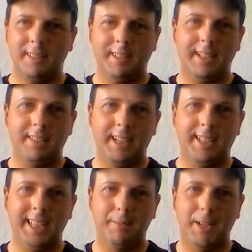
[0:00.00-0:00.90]

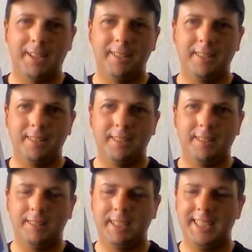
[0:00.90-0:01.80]
that came out in
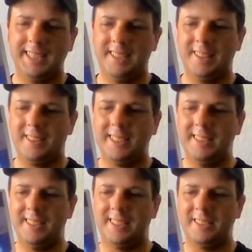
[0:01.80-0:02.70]

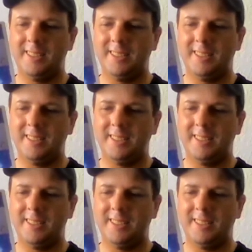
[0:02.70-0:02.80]
1932.